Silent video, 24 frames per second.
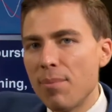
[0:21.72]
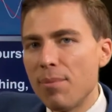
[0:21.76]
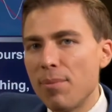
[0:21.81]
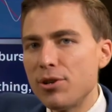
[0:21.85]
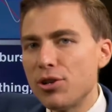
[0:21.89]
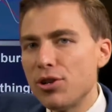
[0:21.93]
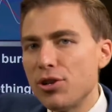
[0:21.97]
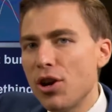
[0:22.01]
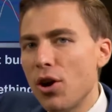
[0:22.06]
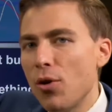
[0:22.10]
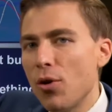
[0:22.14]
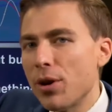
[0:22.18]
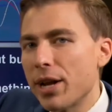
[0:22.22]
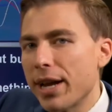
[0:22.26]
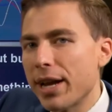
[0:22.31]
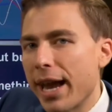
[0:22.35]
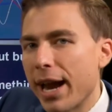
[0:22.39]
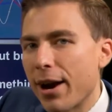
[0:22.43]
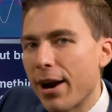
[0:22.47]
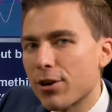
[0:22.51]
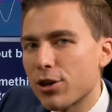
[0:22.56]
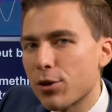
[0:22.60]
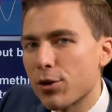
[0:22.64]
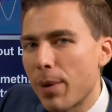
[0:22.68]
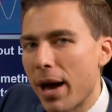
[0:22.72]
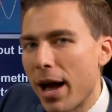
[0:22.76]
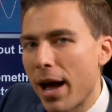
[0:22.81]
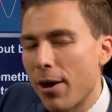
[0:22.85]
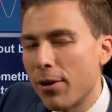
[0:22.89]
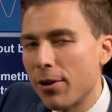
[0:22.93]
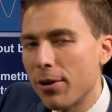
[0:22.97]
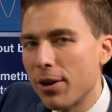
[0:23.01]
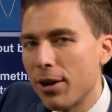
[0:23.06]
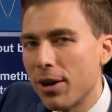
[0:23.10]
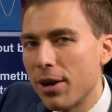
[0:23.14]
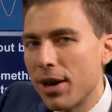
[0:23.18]
But you know what it cares
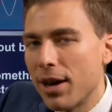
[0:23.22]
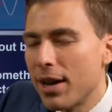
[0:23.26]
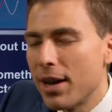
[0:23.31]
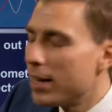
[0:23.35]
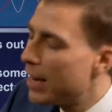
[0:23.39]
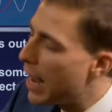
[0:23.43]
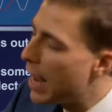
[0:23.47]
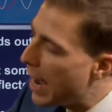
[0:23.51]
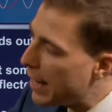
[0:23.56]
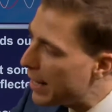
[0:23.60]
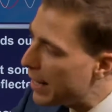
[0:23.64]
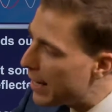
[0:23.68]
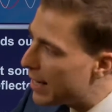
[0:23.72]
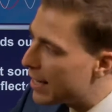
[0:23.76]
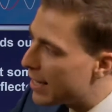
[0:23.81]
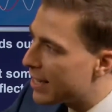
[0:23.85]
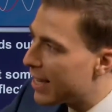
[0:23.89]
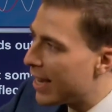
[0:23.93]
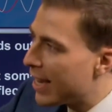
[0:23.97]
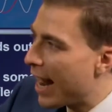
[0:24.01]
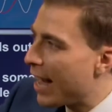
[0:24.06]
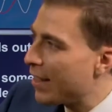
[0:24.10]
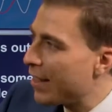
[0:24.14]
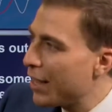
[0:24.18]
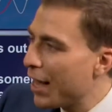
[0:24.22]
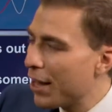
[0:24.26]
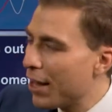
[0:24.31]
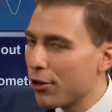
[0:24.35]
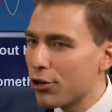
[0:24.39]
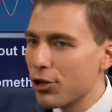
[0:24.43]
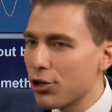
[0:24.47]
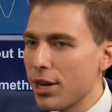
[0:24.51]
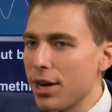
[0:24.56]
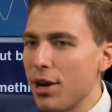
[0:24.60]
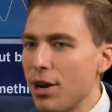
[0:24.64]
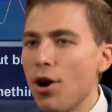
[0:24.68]
about? Not that it sent out the
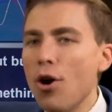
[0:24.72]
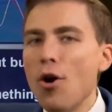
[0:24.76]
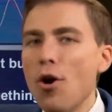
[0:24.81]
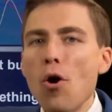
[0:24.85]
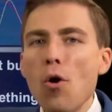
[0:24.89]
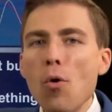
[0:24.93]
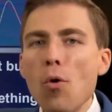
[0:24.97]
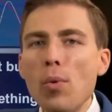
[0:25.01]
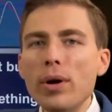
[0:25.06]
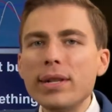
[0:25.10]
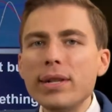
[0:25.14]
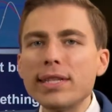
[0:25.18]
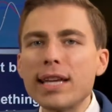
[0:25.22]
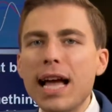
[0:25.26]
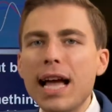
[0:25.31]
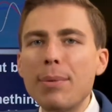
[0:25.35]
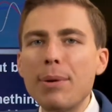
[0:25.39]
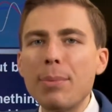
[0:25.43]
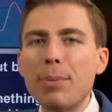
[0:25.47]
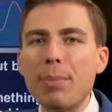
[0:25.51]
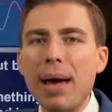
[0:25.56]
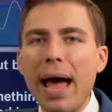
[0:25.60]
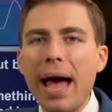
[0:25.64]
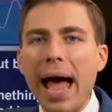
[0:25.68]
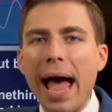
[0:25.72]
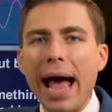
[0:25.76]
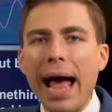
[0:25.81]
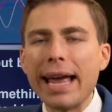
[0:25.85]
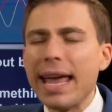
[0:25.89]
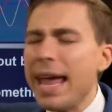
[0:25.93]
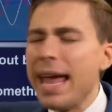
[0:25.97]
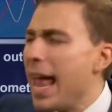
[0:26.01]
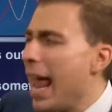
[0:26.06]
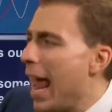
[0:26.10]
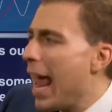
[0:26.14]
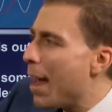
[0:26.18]
energy, what's coming back.